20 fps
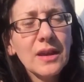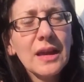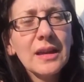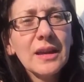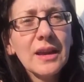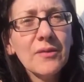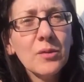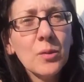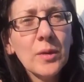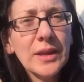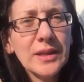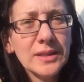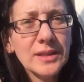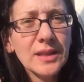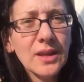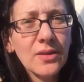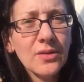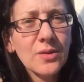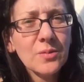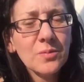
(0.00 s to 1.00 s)
I have a way to
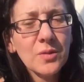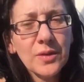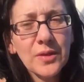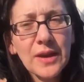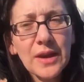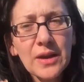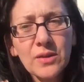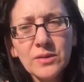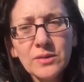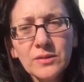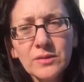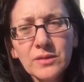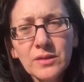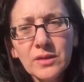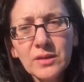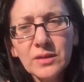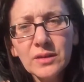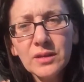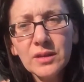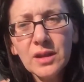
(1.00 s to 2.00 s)
sell them without
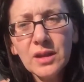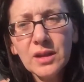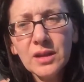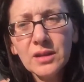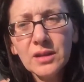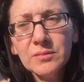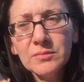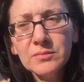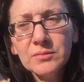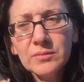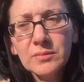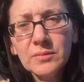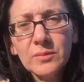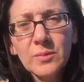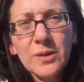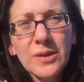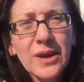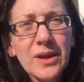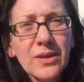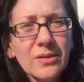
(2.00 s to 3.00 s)
um,
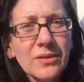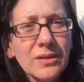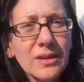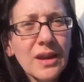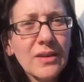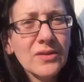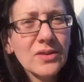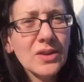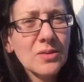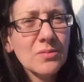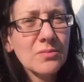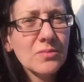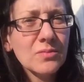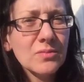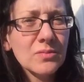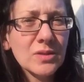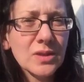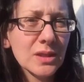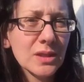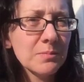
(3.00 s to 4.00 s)
without having them
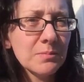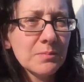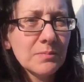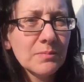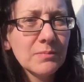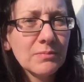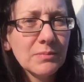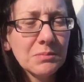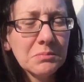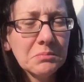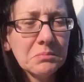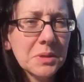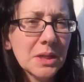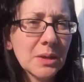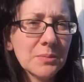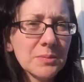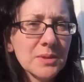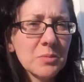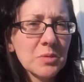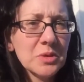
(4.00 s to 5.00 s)
just
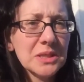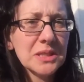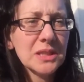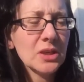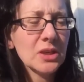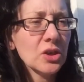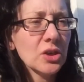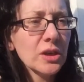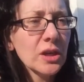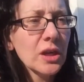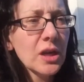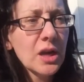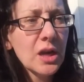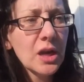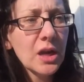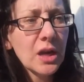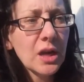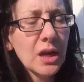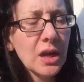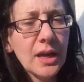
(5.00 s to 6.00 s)
become someone's dinner.
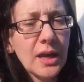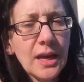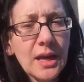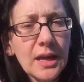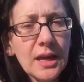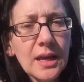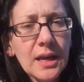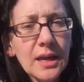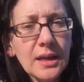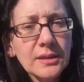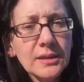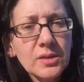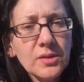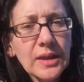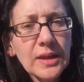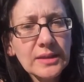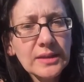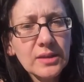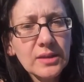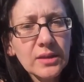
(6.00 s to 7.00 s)

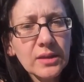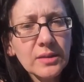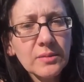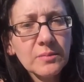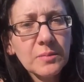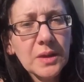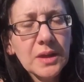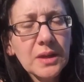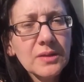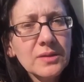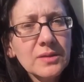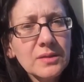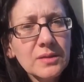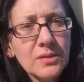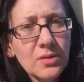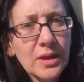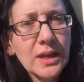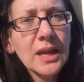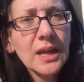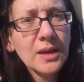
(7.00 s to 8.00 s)
So that's good because
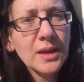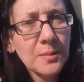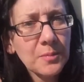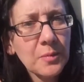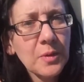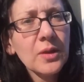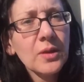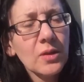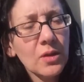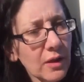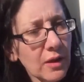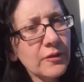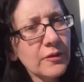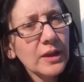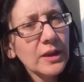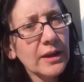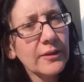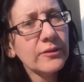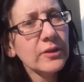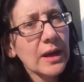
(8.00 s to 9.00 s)
you can end up with an
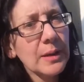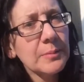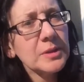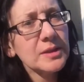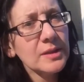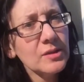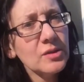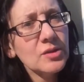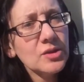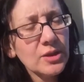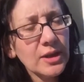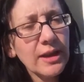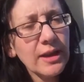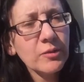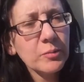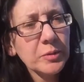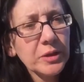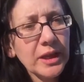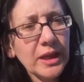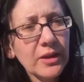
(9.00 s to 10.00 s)
awful lot of rabbits, and you should
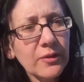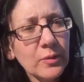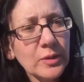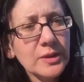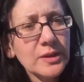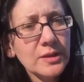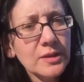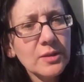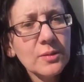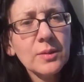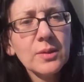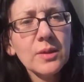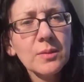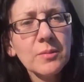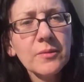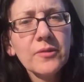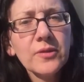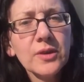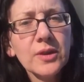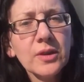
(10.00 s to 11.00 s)
have a plan of what to do with
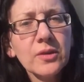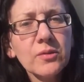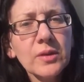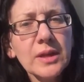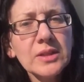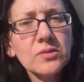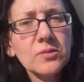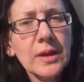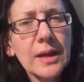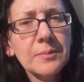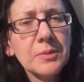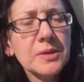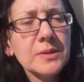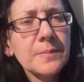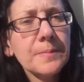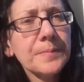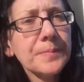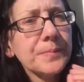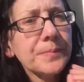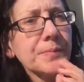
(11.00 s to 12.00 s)
them if you're going to raise
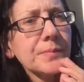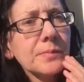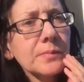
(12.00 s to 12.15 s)
rabbits.